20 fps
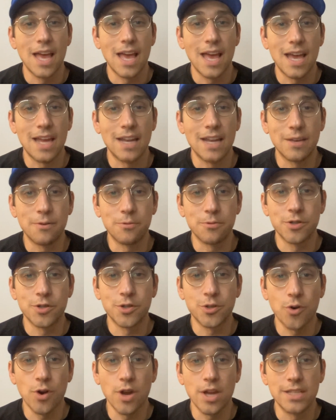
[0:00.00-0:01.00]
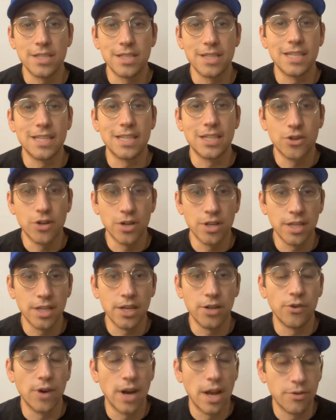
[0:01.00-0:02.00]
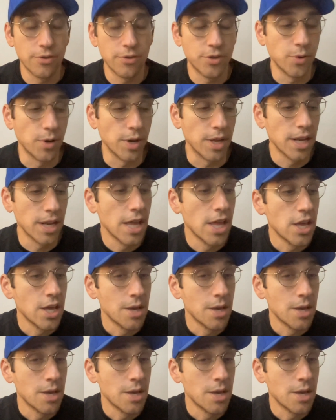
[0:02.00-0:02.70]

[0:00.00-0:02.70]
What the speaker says: and it was just crazy, couldn't get around to it.